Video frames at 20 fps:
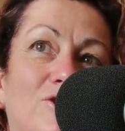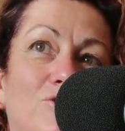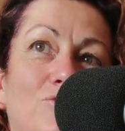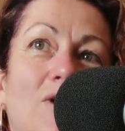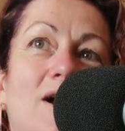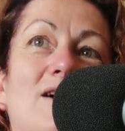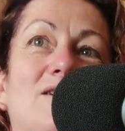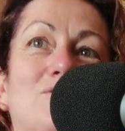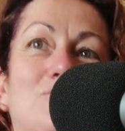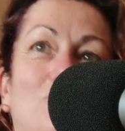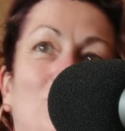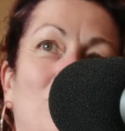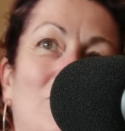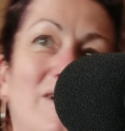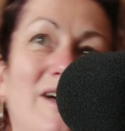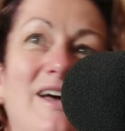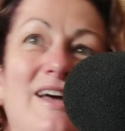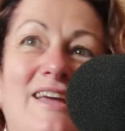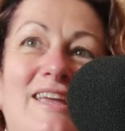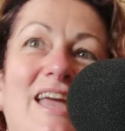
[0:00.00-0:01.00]
of trucks or
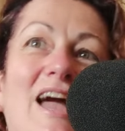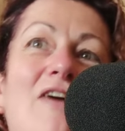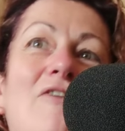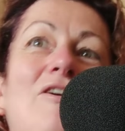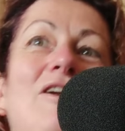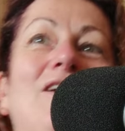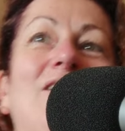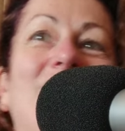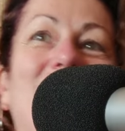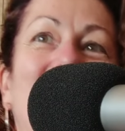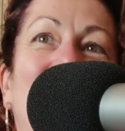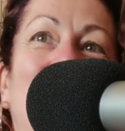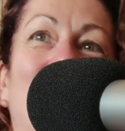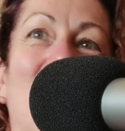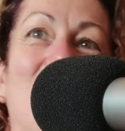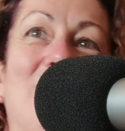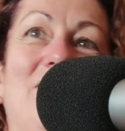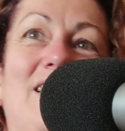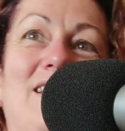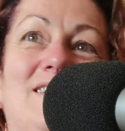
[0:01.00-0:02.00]
carrying, you
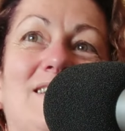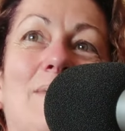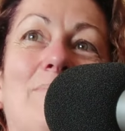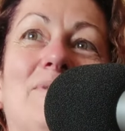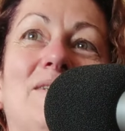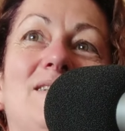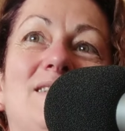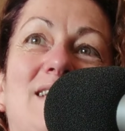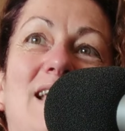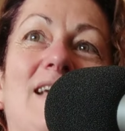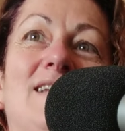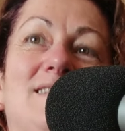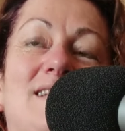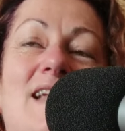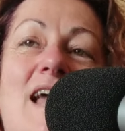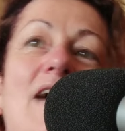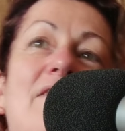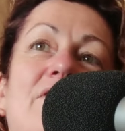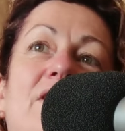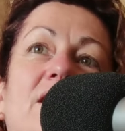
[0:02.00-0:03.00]
know, things up the stairs and,
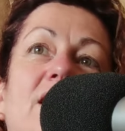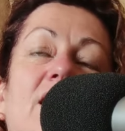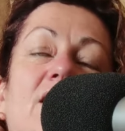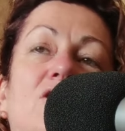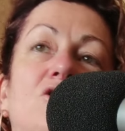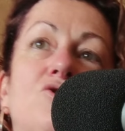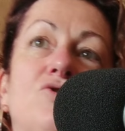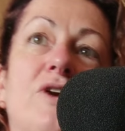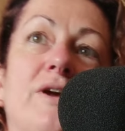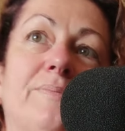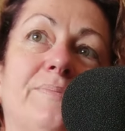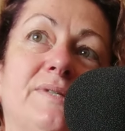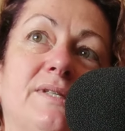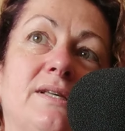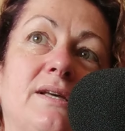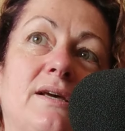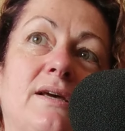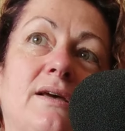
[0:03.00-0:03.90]
having little trips. How